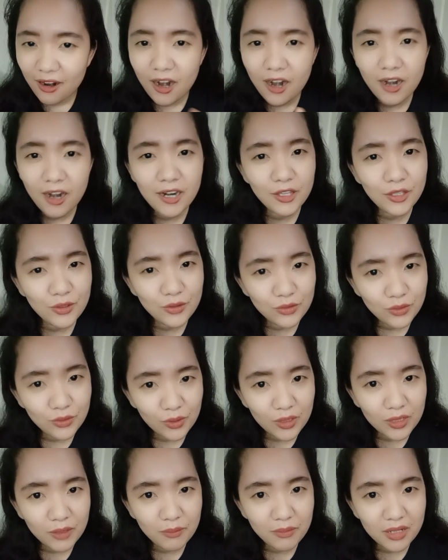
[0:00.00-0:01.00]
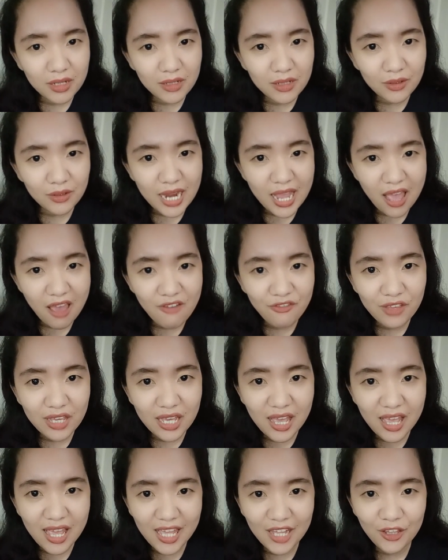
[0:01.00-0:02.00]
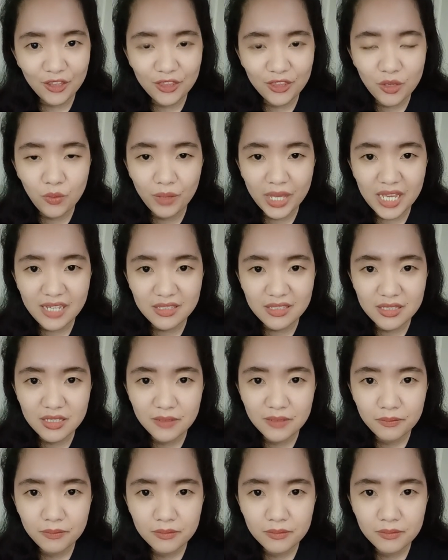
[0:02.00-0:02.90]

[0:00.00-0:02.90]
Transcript: Are you normal or having a healthy weight?